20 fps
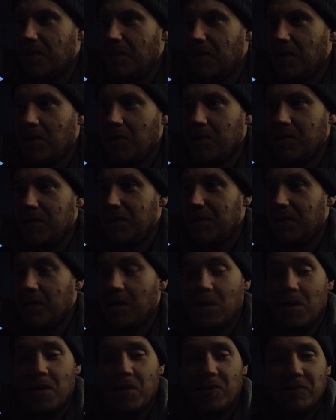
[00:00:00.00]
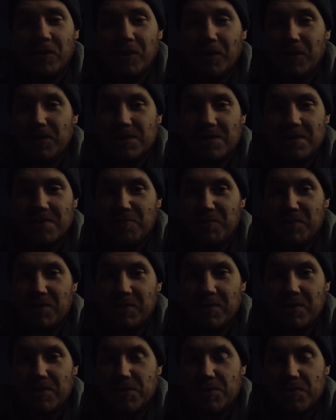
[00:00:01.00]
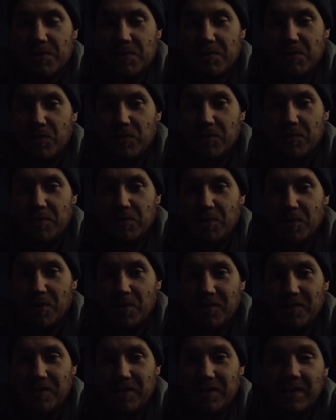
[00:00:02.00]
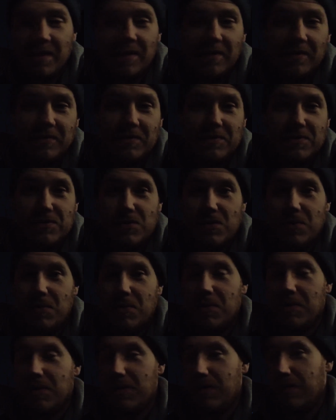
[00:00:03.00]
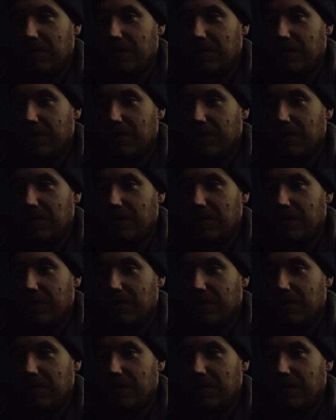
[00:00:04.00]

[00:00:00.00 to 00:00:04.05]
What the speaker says: All the auto-focusing I've been doing has been moving perfectly now, so